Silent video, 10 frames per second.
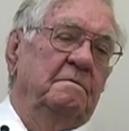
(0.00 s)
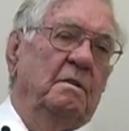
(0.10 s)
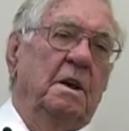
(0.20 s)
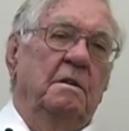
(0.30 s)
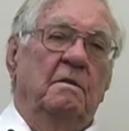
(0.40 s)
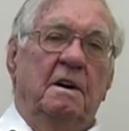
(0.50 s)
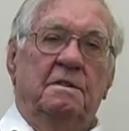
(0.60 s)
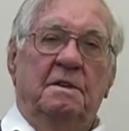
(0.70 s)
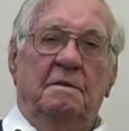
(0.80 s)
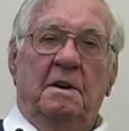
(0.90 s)
And what he
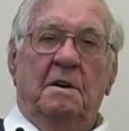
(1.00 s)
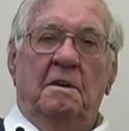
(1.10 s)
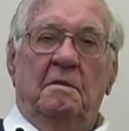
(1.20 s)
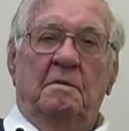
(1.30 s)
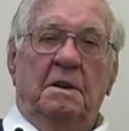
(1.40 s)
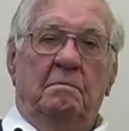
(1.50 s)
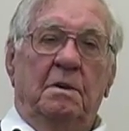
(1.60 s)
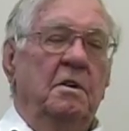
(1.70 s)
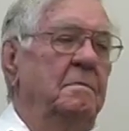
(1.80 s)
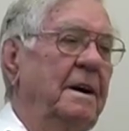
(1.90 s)
was, when it
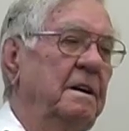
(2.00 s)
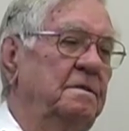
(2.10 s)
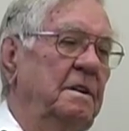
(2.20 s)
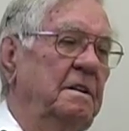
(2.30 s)
blew him out there,